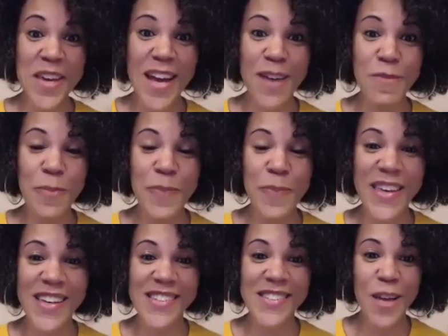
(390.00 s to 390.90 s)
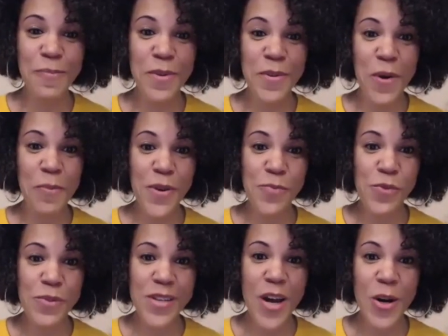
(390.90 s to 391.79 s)
come up in here stepping on
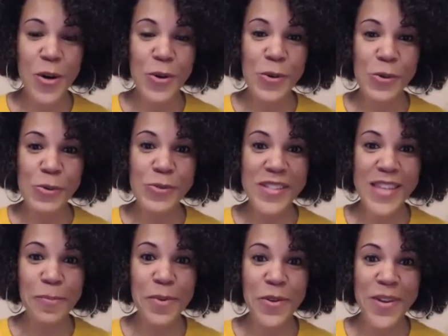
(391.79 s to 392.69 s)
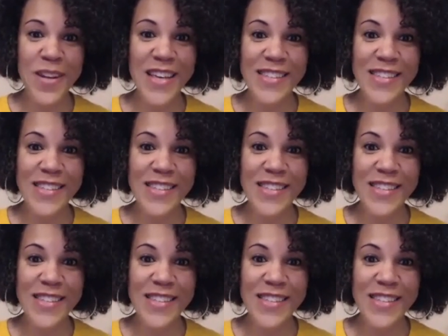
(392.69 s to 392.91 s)
people's toes, oh, stepping oh, on their